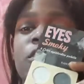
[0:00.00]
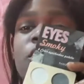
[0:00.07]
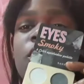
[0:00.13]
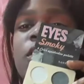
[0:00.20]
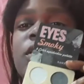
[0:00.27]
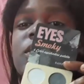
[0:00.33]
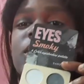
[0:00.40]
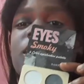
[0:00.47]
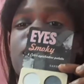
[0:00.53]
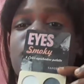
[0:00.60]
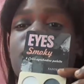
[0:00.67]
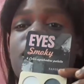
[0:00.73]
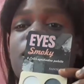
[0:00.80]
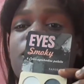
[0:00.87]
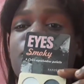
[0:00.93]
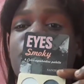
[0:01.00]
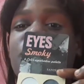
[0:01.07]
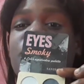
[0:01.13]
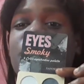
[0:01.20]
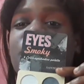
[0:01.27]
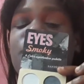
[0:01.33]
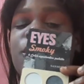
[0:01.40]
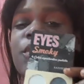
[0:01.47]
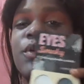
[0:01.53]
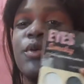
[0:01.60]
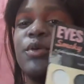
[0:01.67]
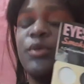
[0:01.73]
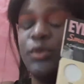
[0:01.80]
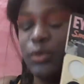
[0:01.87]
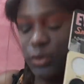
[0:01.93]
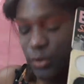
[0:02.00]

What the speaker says: Y'all see the color I'm gonna use.